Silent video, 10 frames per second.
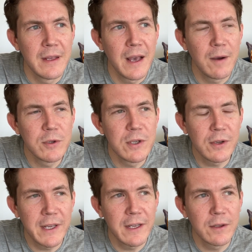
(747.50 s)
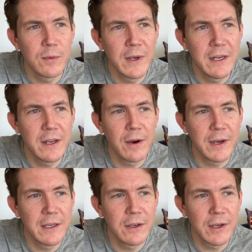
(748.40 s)
I was looking out the window
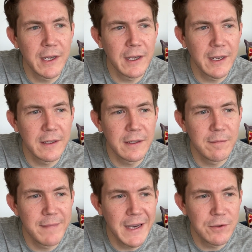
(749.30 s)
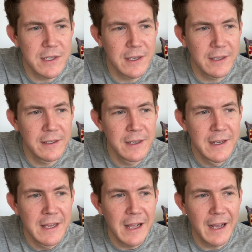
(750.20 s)
and looking at the mountain,
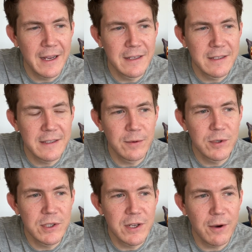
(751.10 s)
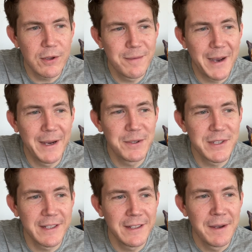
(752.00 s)
and there was snow on the
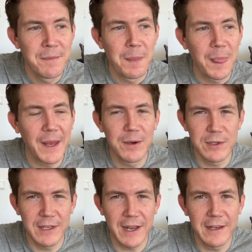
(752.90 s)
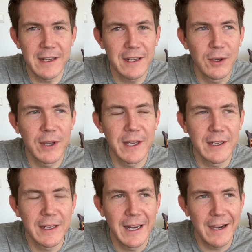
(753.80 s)
mountain, and it was kind of like looking
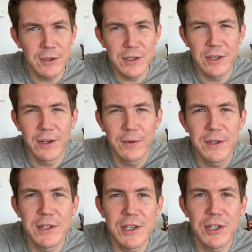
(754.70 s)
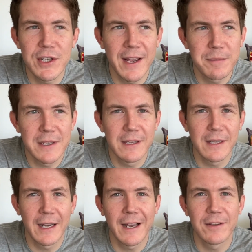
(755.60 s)
at clouds. You know, when you see shapes in the
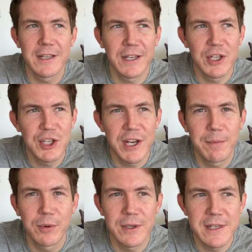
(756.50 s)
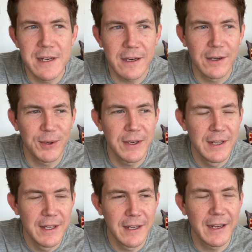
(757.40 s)
clouds, like a ship or a duck or
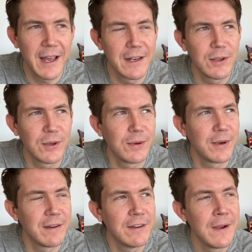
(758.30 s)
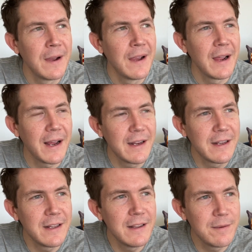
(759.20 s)
a candle or whatever.
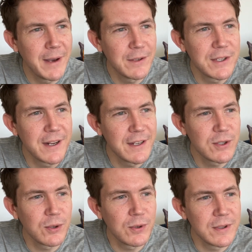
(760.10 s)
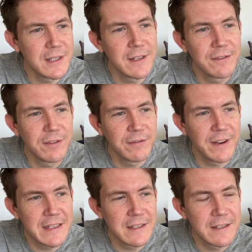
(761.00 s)
And in the mountain, I saw all these different
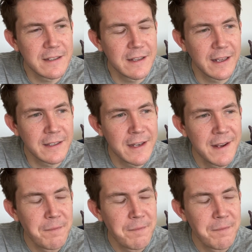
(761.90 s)
faces and things.